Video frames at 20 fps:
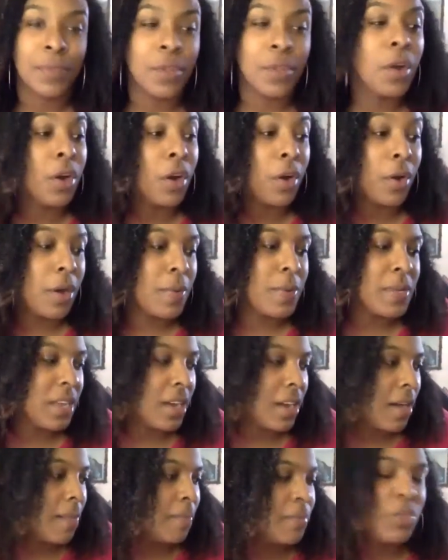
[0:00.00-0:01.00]
No. It was
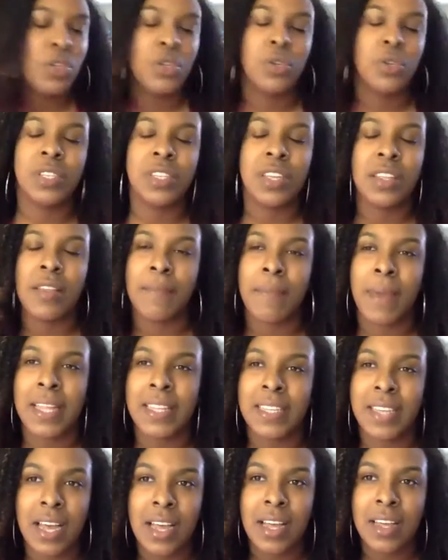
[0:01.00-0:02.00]
Toots and the
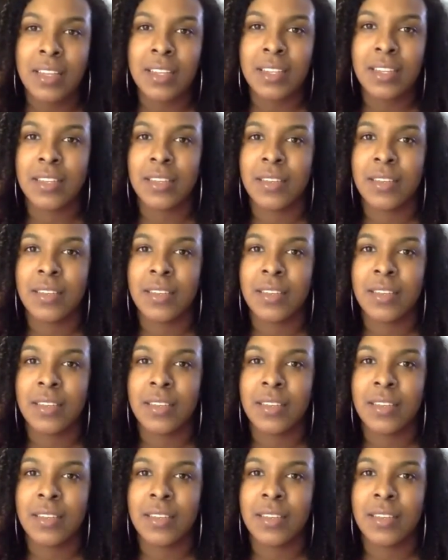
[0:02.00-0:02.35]
Maytals.